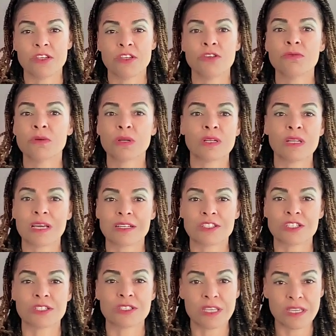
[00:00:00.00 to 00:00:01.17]
you are not
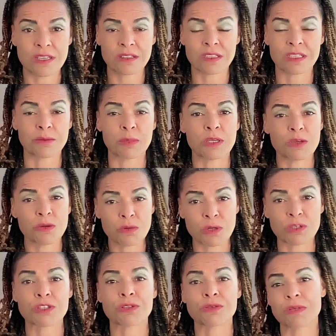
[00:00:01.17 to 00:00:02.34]
just healing, but you
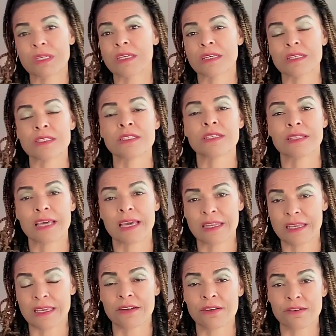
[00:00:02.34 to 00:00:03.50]
are tuning into that
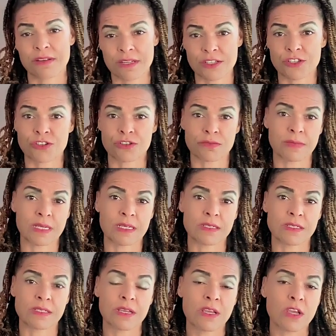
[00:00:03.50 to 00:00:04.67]
inner
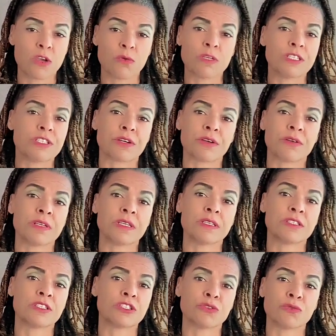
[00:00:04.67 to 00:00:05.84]
instrument,
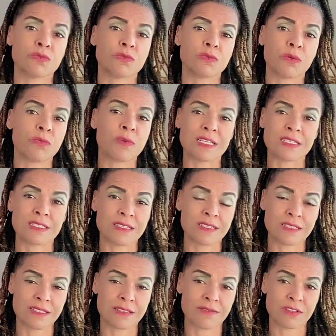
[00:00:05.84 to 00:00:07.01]
returning to the
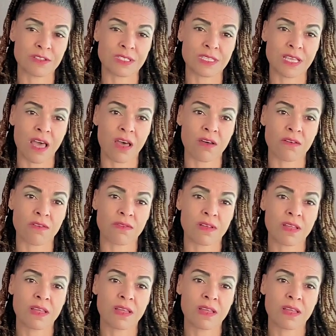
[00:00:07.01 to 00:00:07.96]
resonance of yourself.